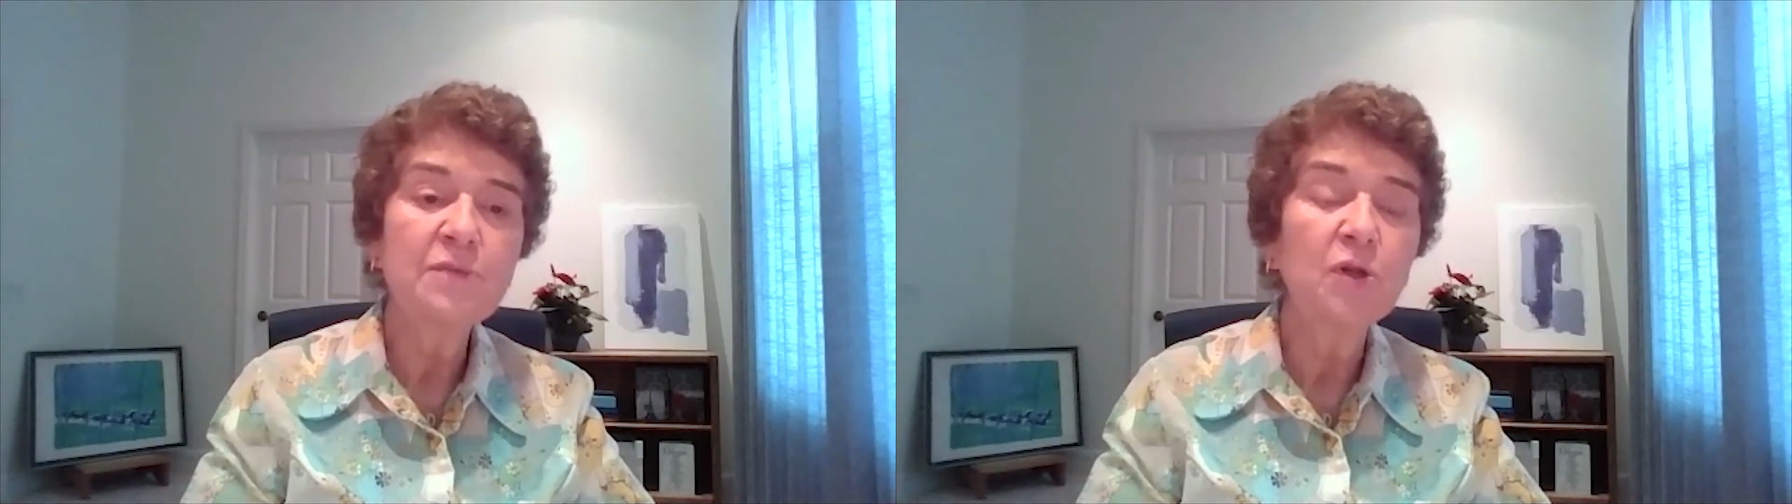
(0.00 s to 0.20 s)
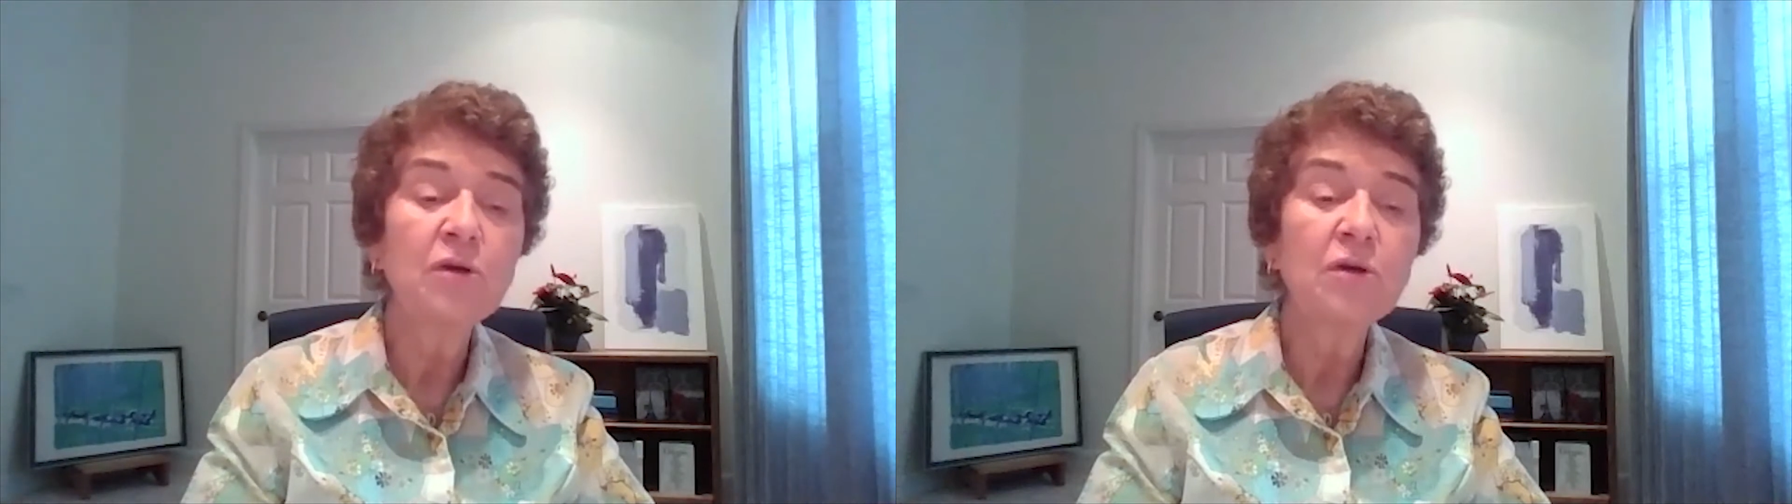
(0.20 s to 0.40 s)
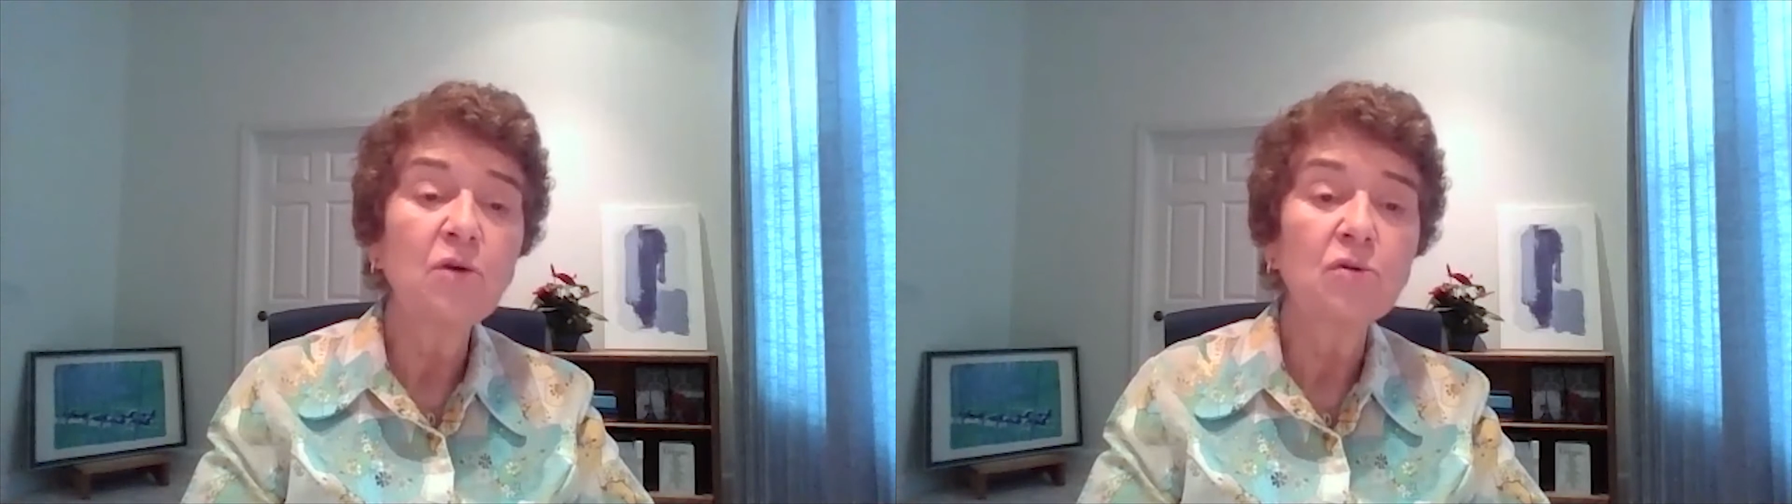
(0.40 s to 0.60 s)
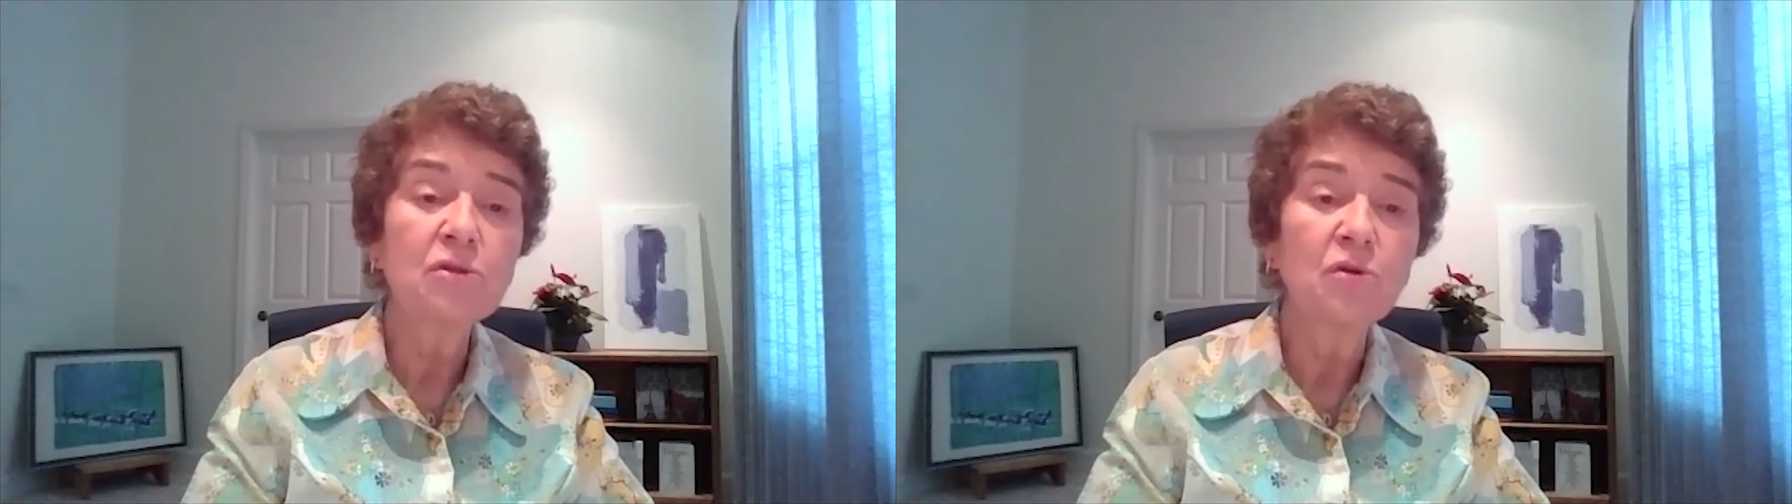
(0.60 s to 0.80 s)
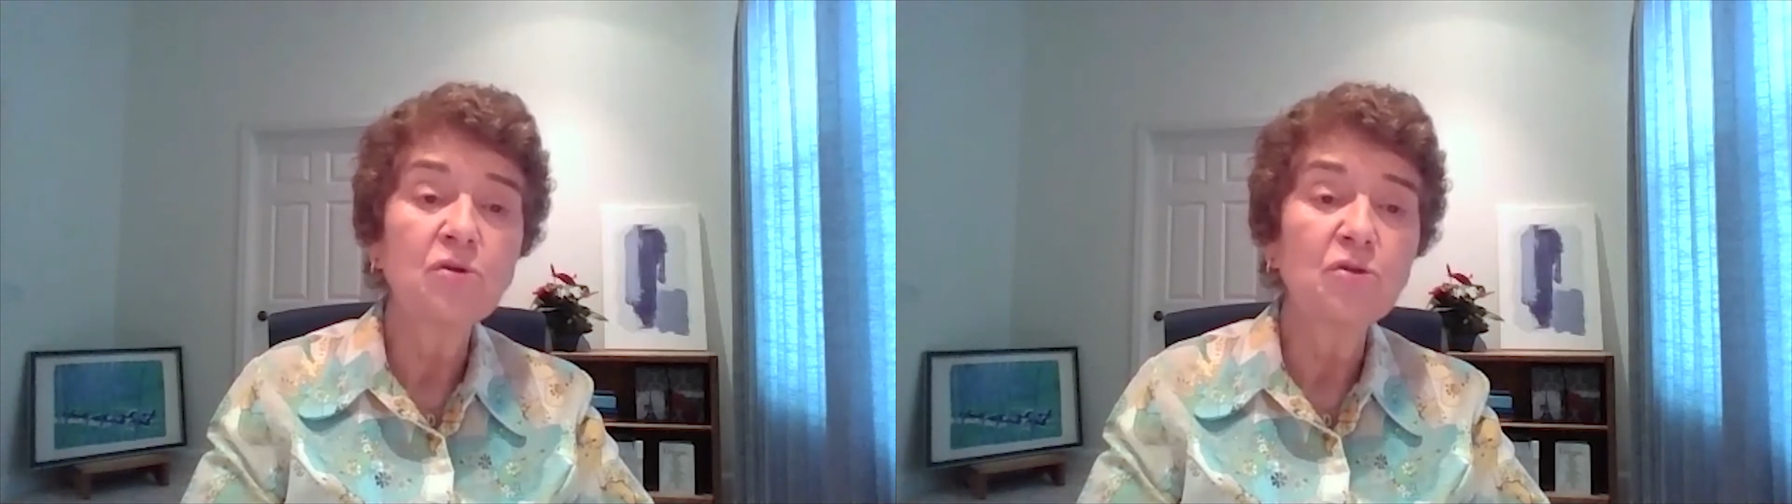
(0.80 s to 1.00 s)
but you can
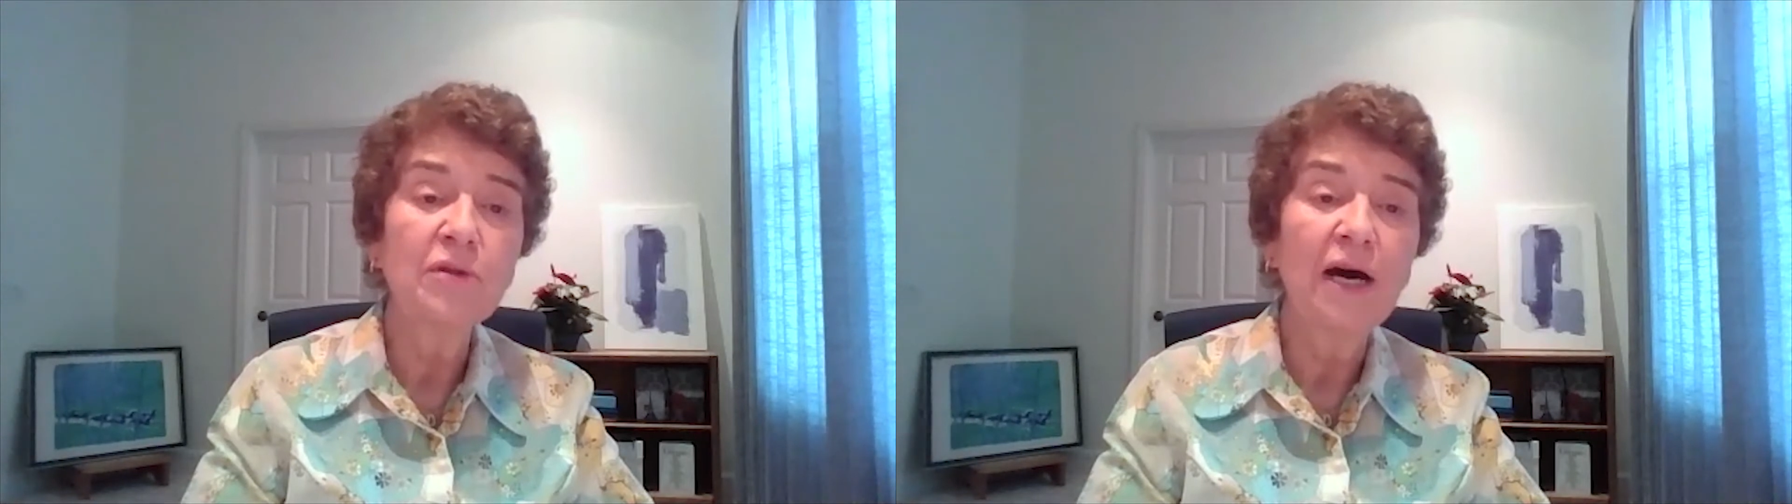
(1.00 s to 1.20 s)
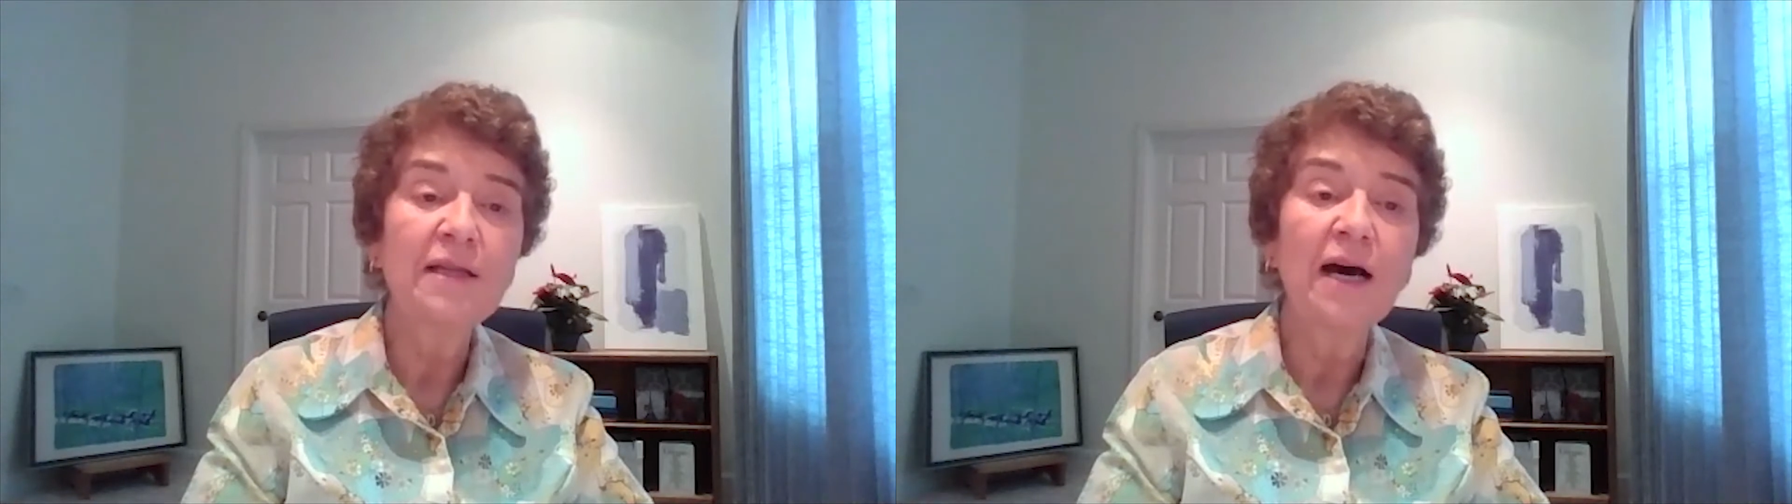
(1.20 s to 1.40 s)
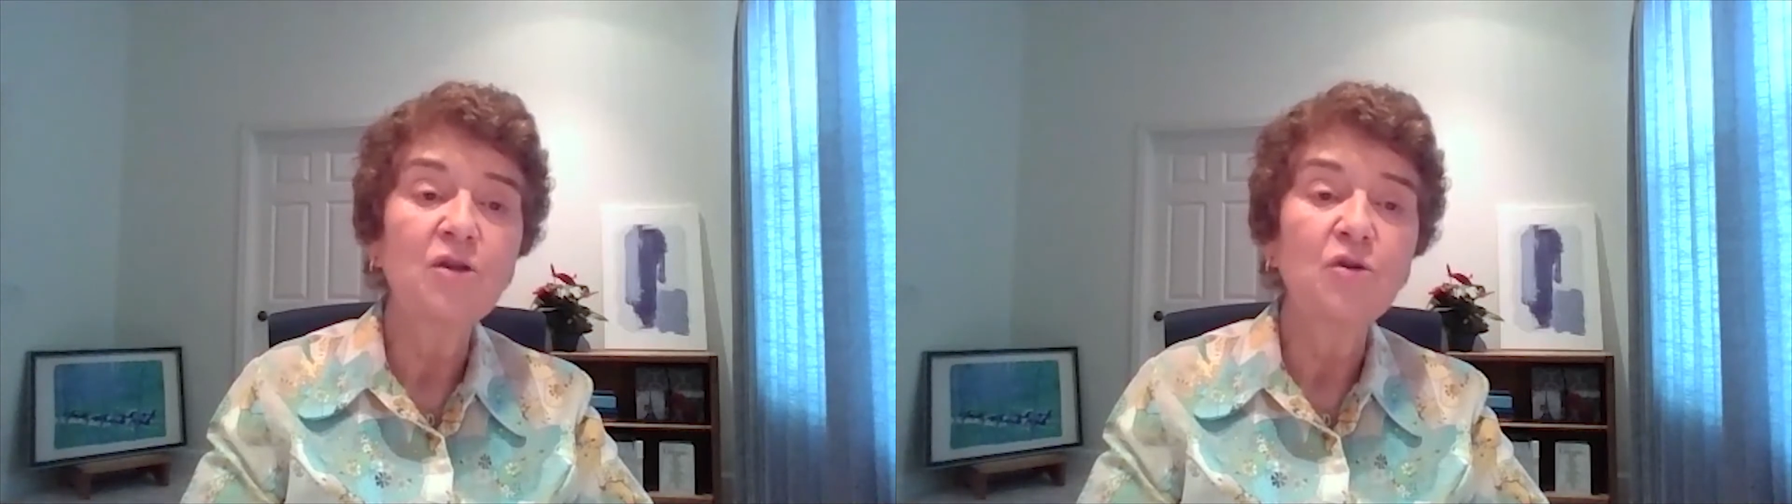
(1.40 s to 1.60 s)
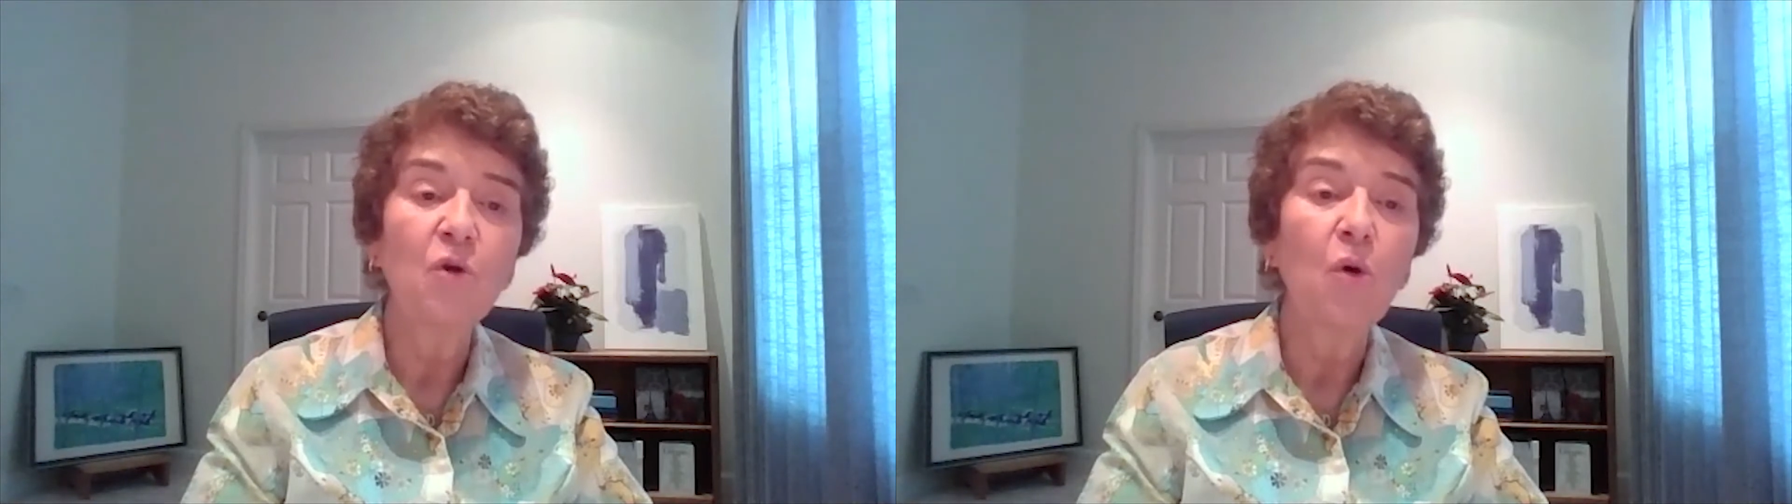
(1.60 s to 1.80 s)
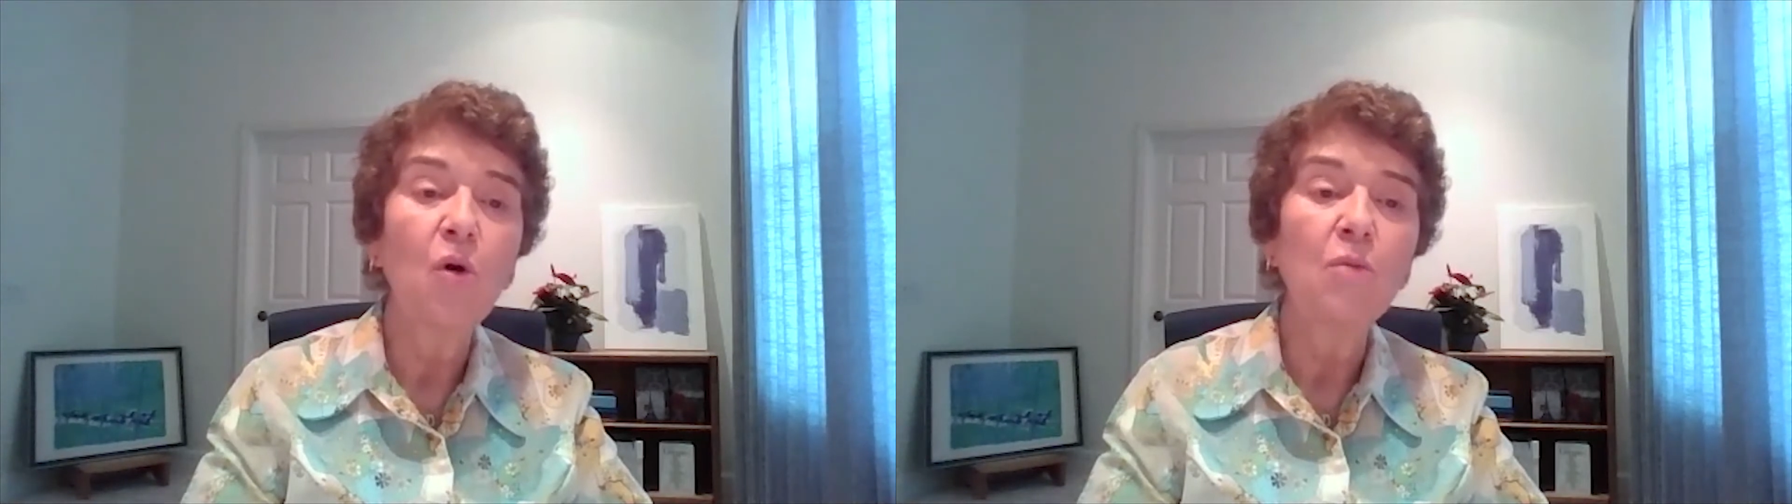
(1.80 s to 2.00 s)
also do that at your
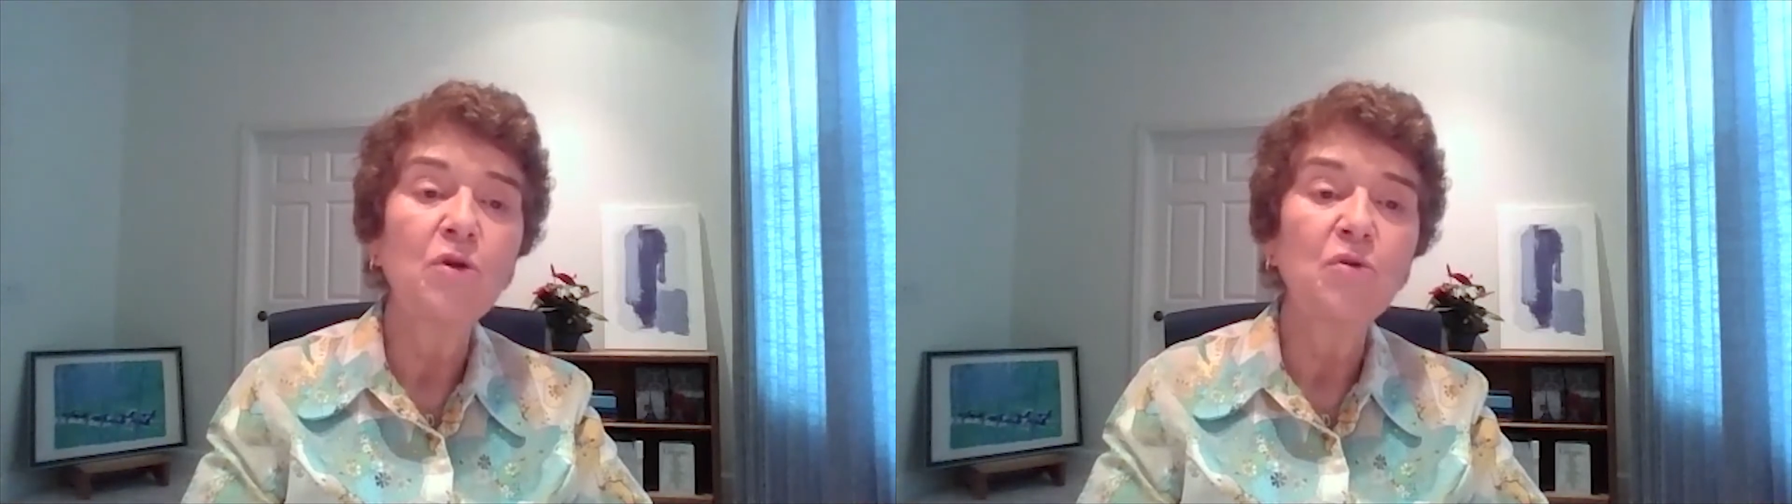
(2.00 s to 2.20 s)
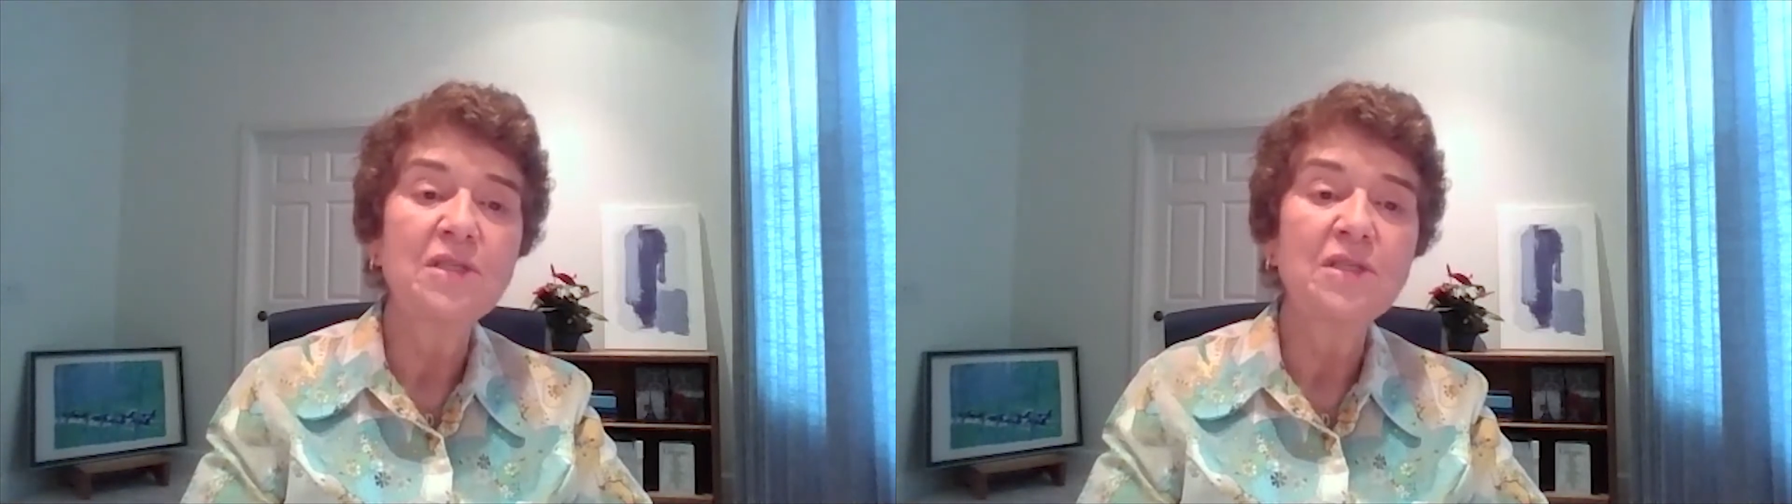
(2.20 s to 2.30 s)
home.